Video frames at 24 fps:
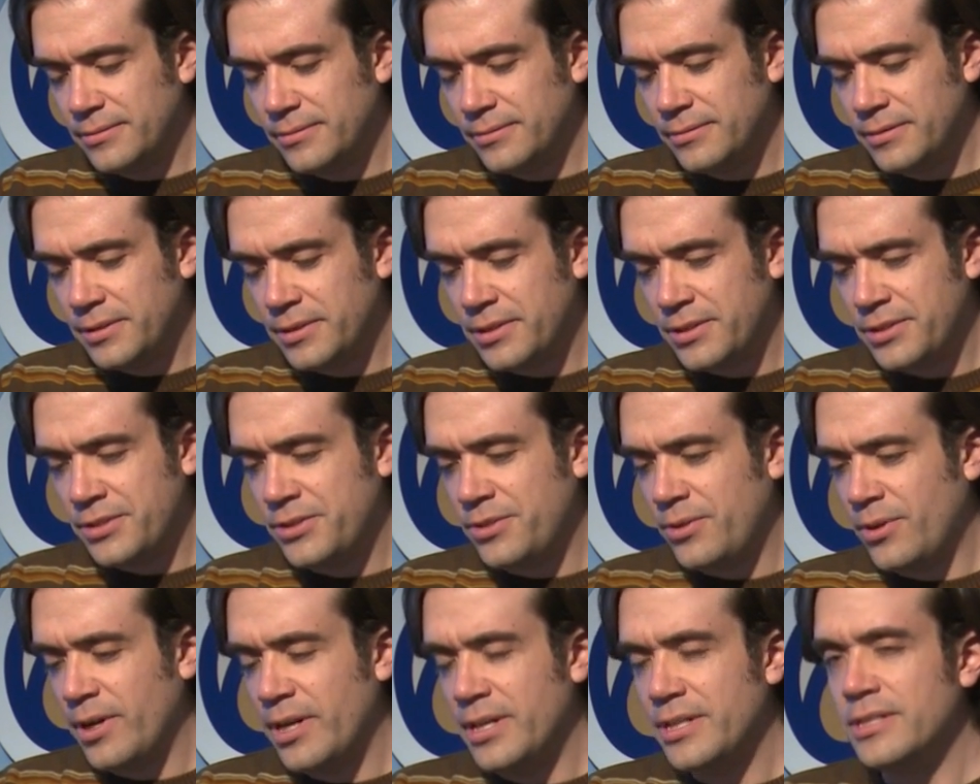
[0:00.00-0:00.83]
the
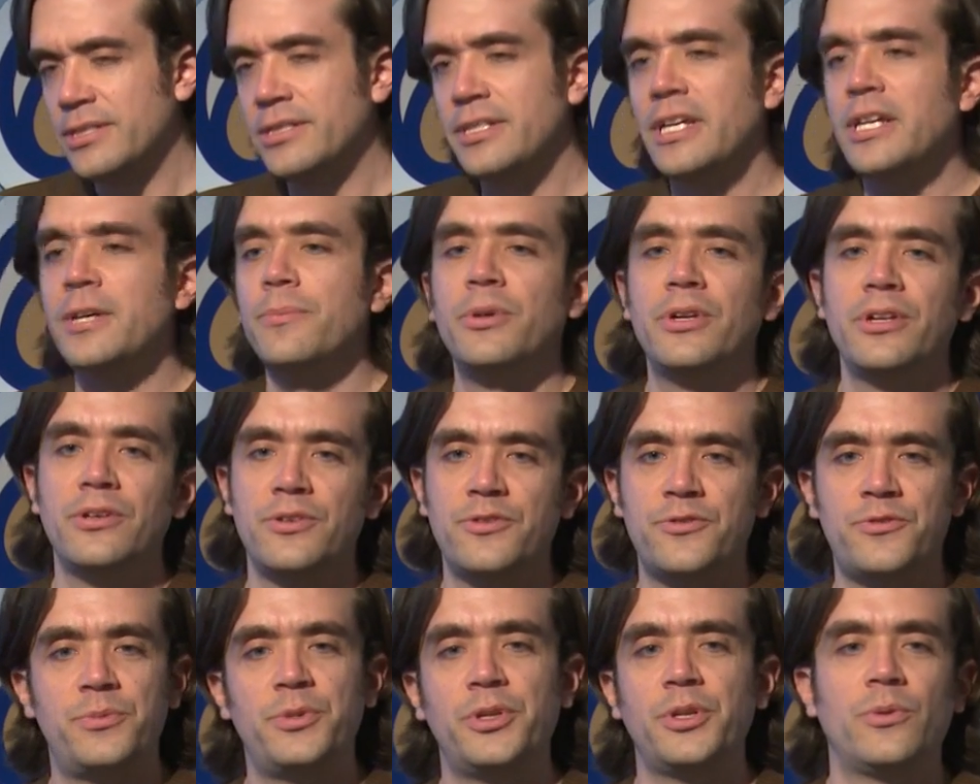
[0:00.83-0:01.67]
story is anybody
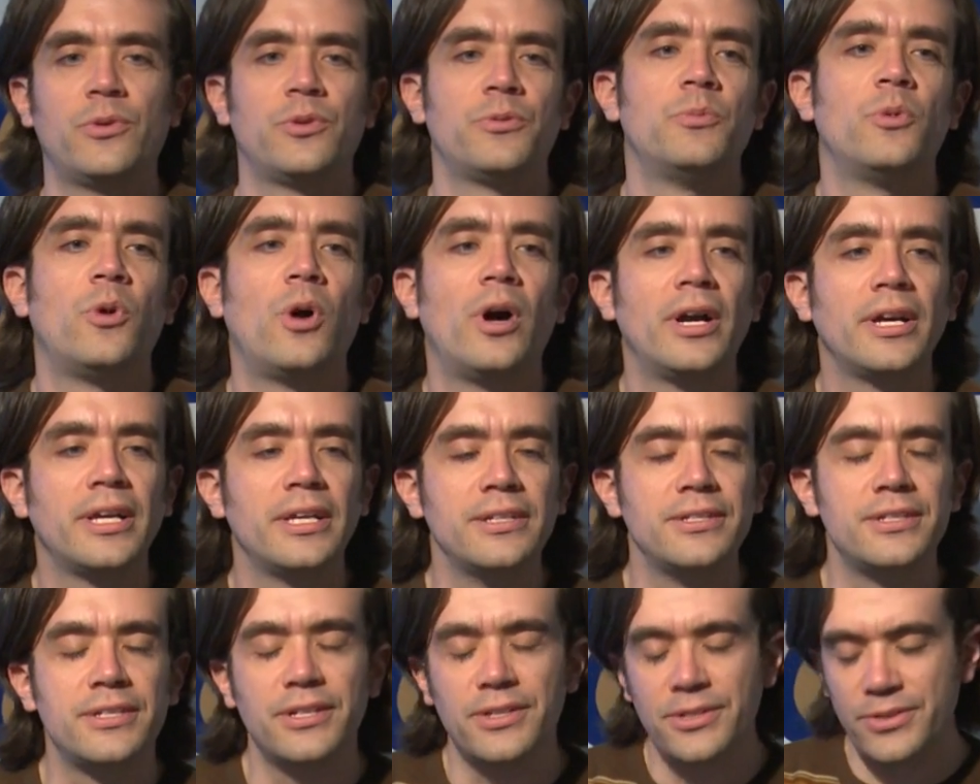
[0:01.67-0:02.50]
who's familiar with
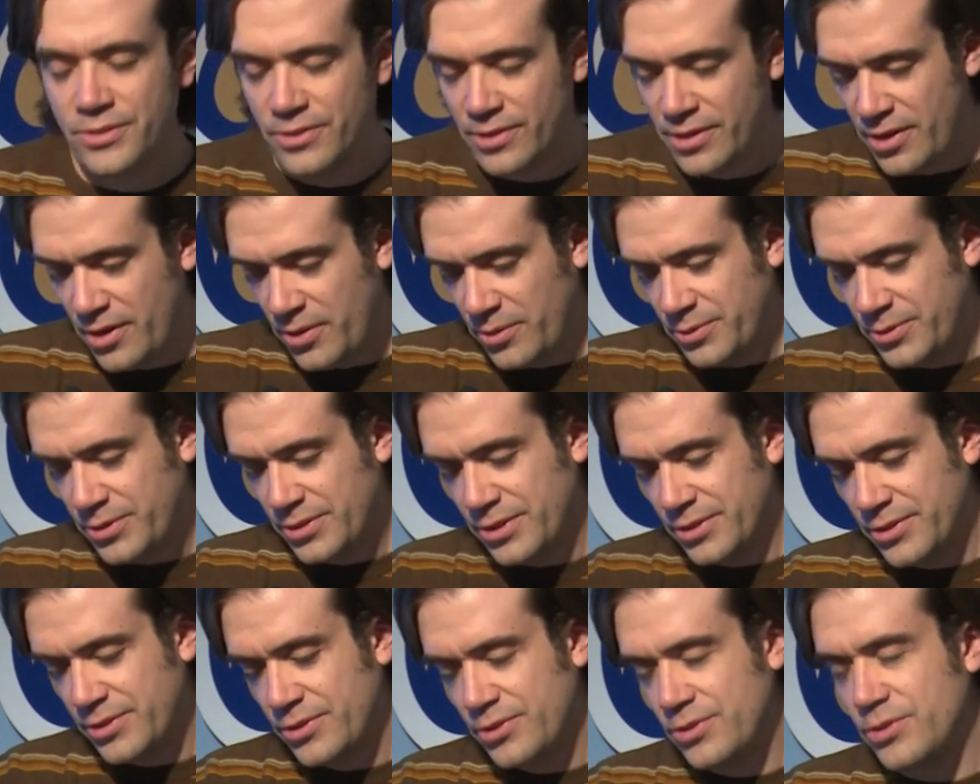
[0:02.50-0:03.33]
Milwaukee's history knows
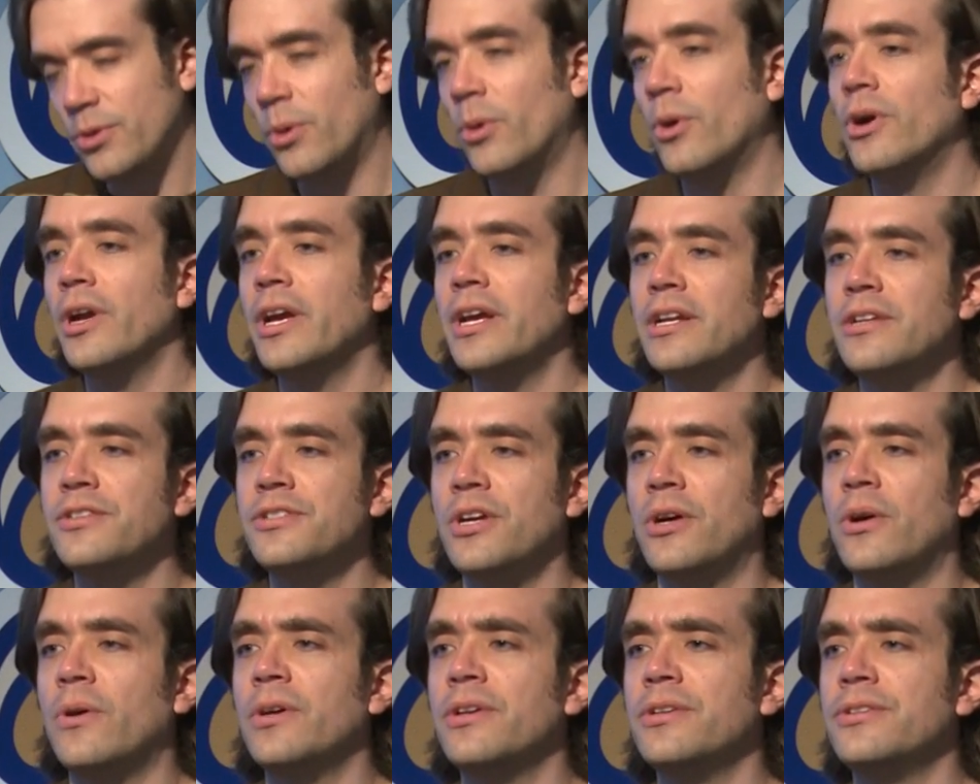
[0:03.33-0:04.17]
this story, and it's
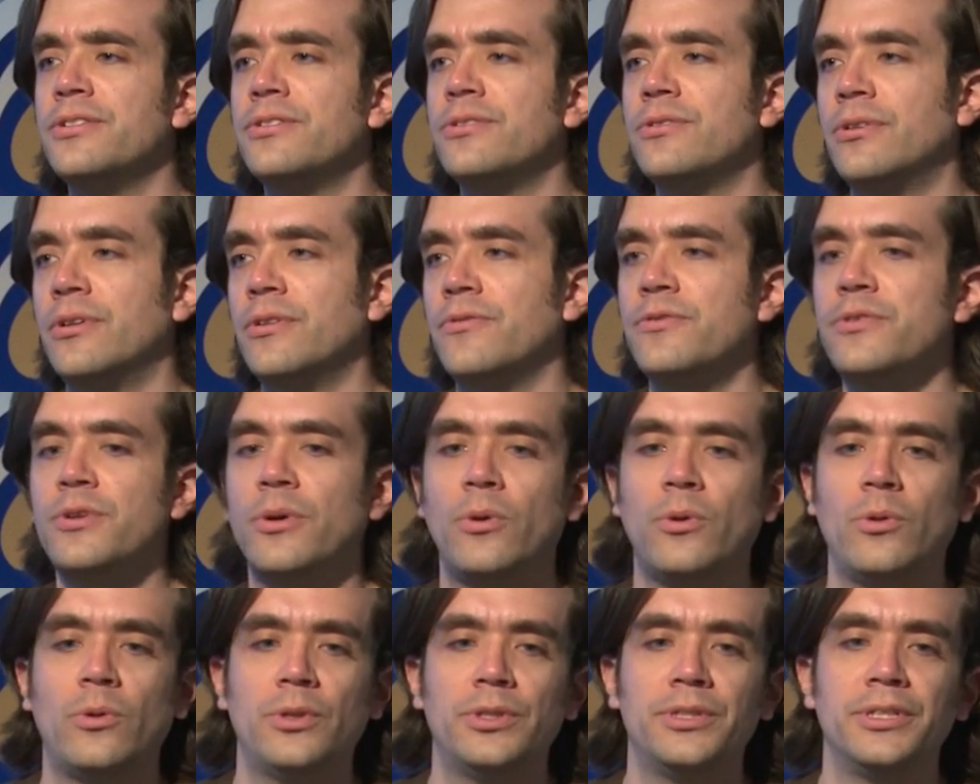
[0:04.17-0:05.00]
always sort of
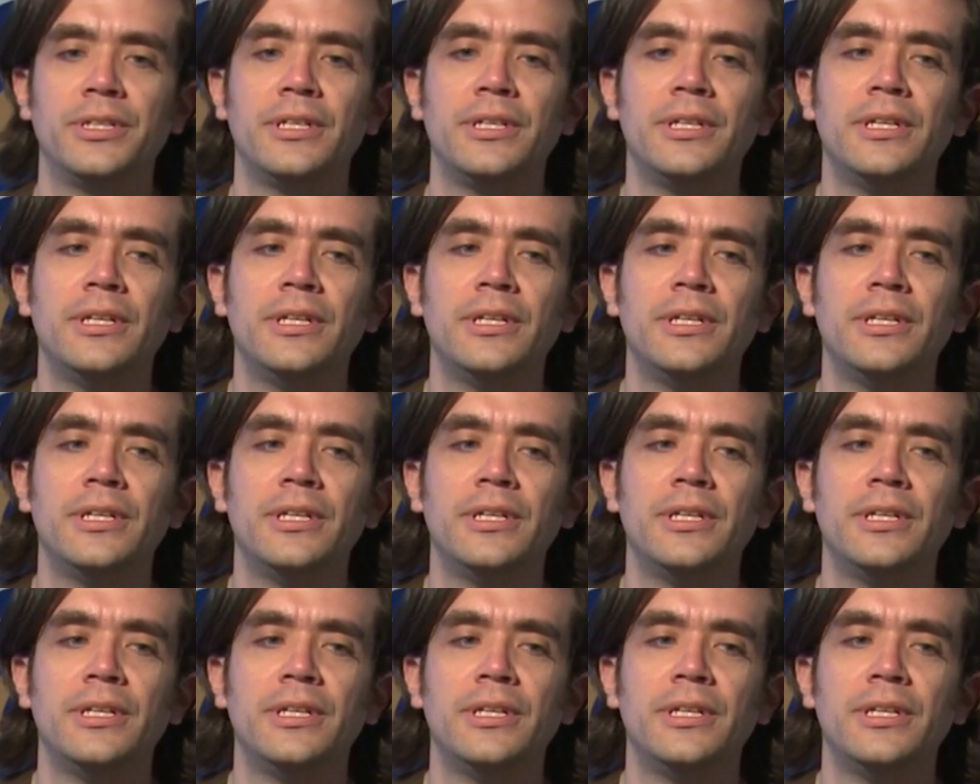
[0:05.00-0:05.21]
told,